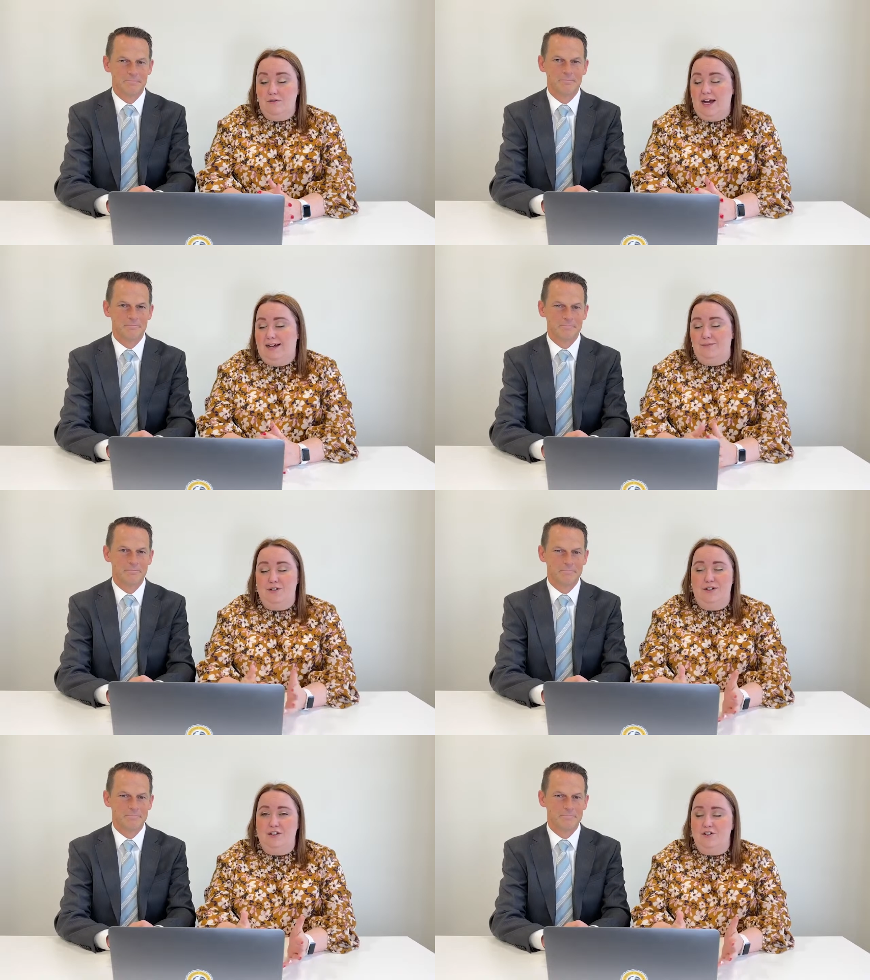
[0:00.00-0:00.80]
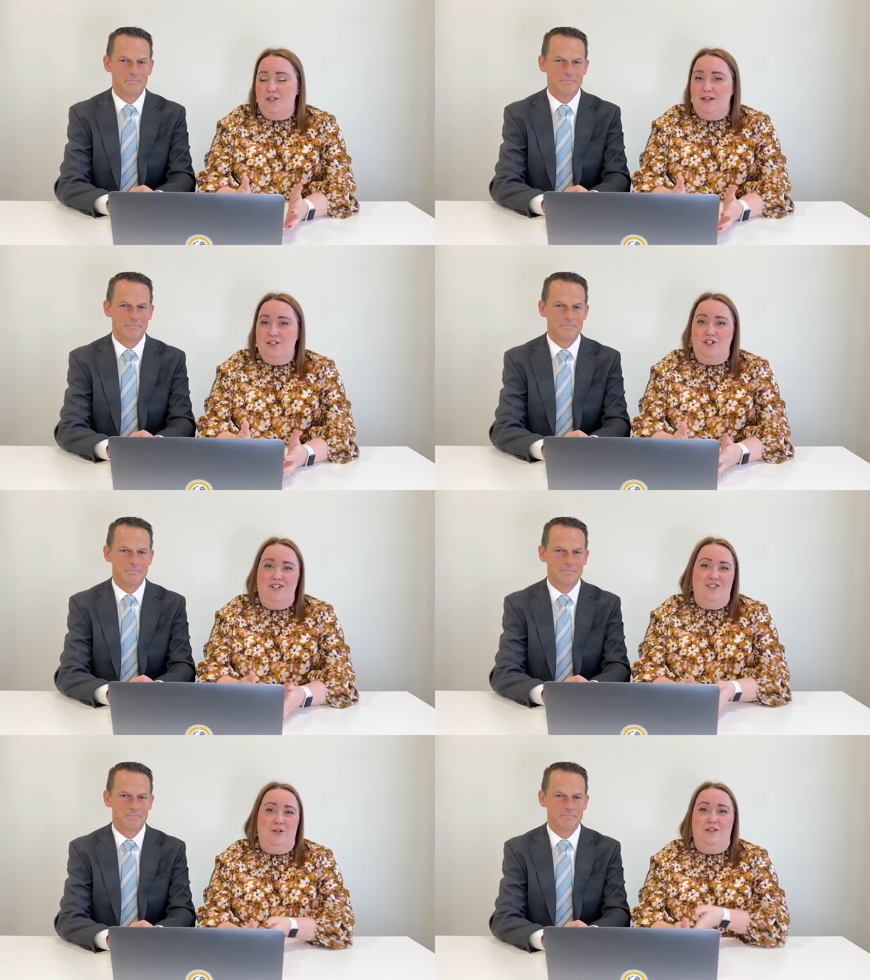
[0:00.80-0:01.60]
Speaker 1: Um, so another semester
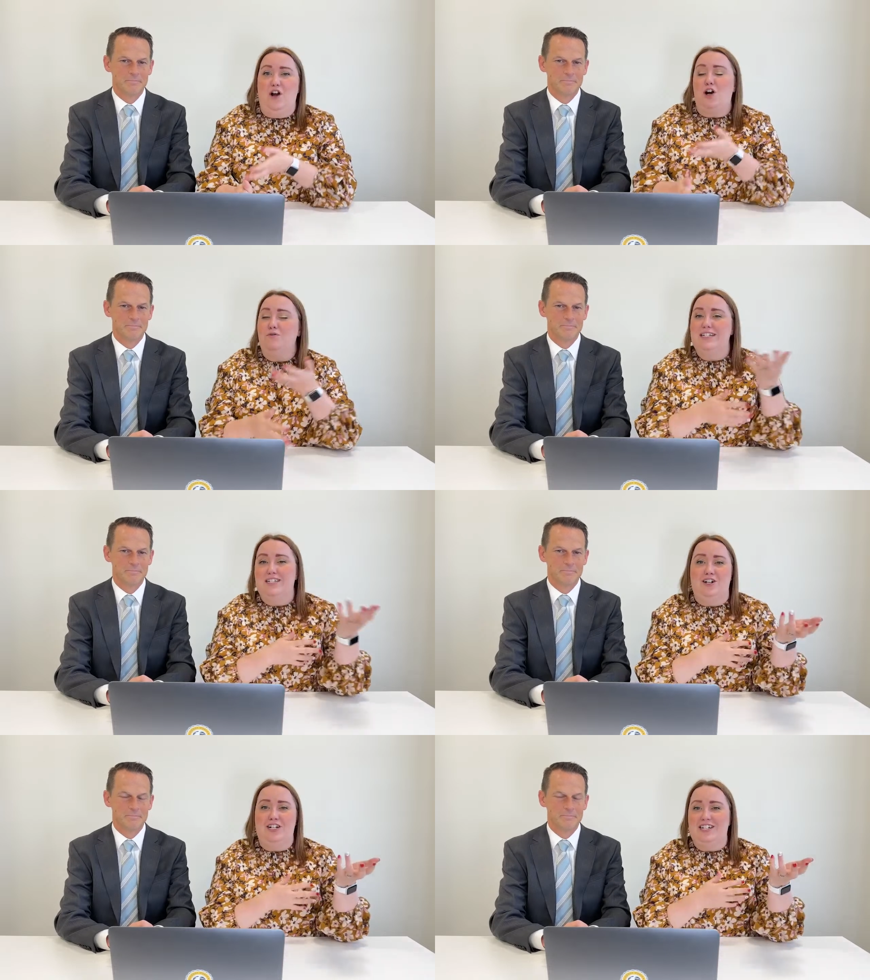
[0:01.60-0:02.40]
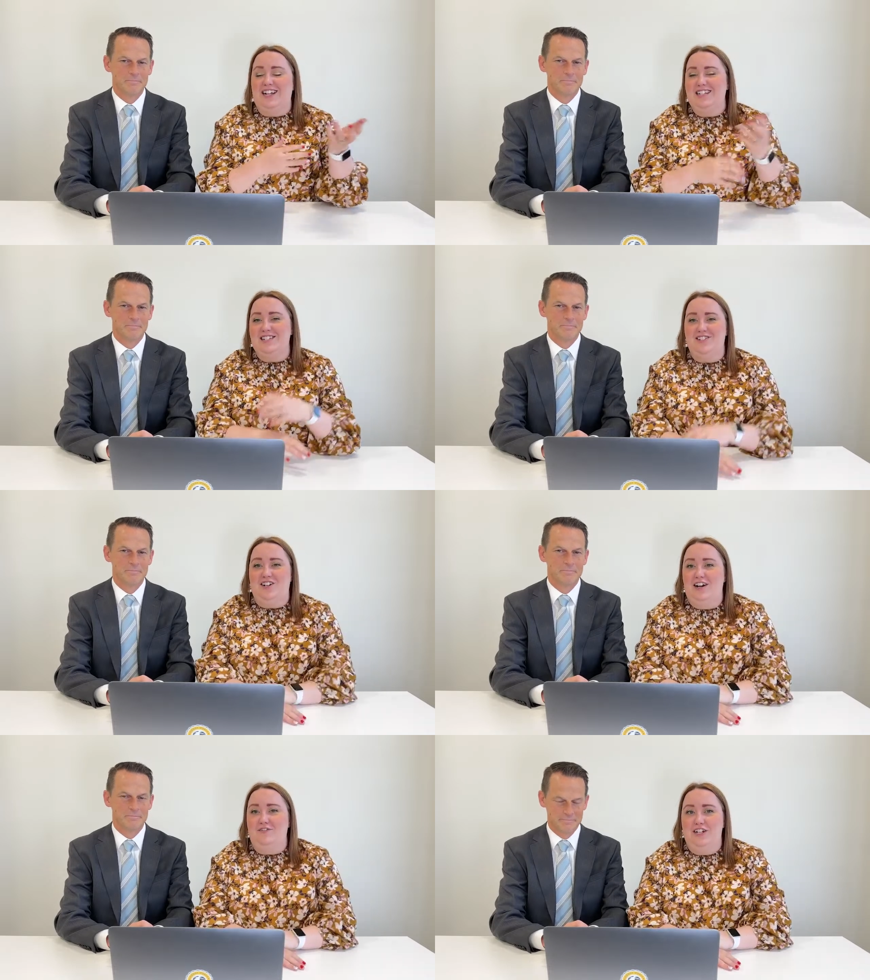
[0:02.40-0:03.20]
is sort of always starting. Classes
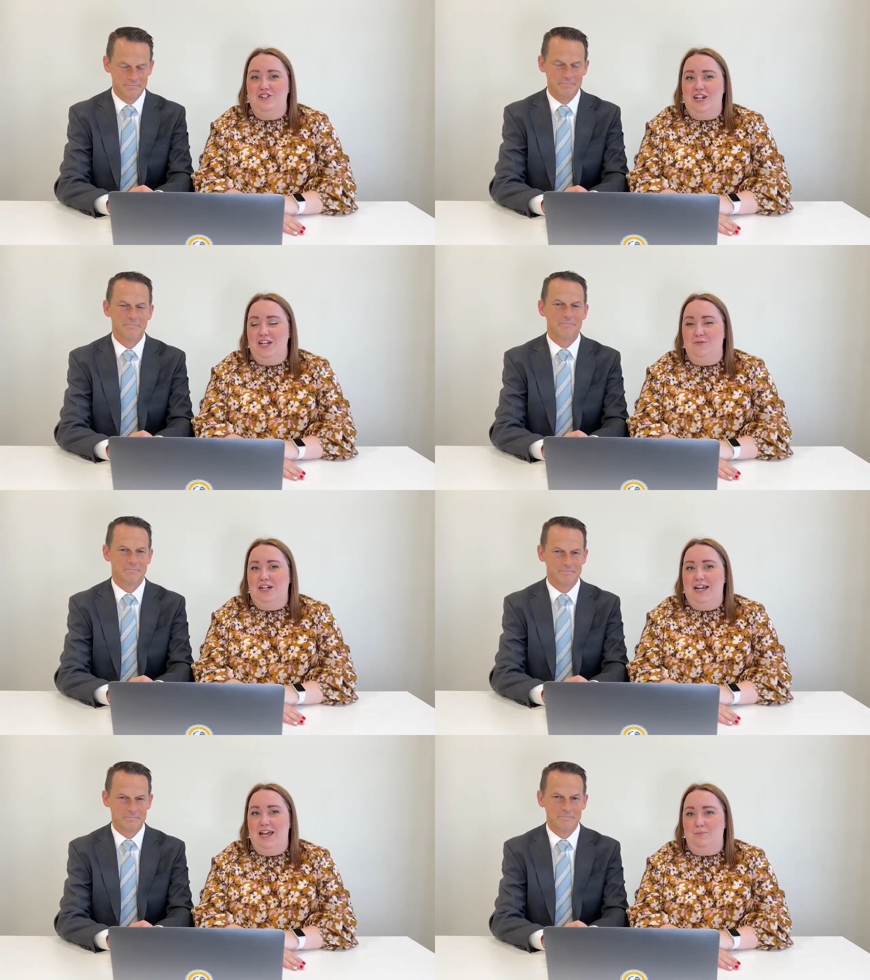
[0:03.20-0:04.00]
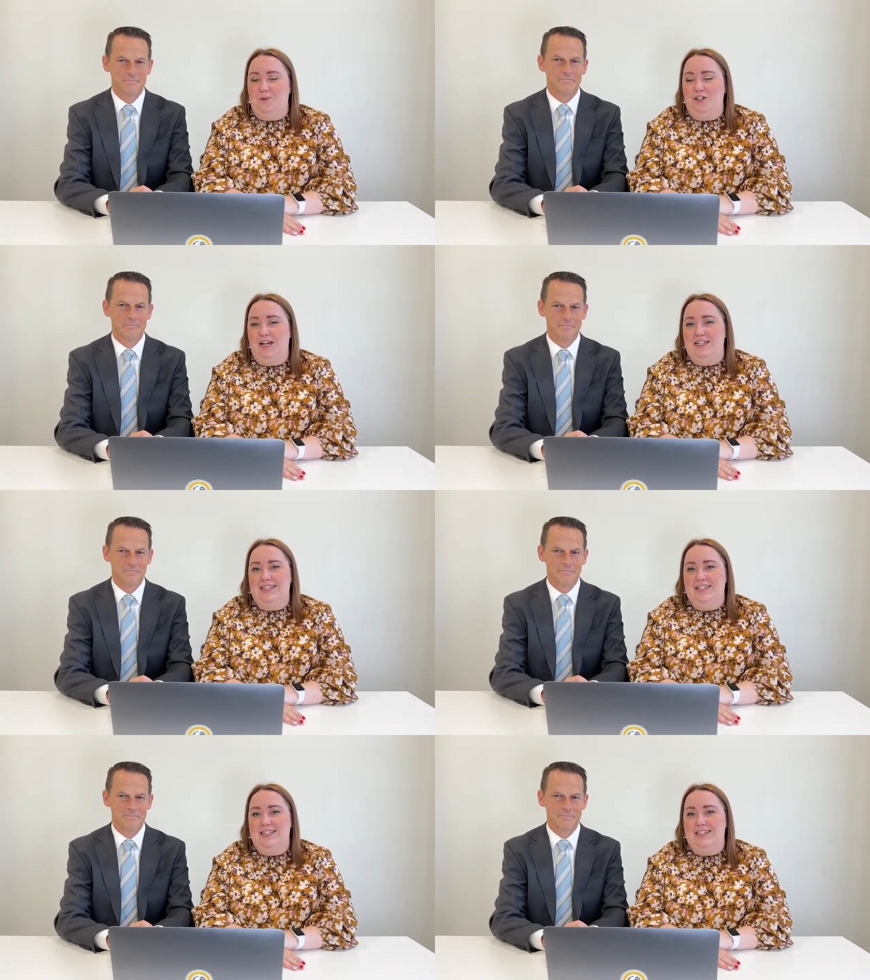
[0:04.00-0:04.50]
start every January, April, and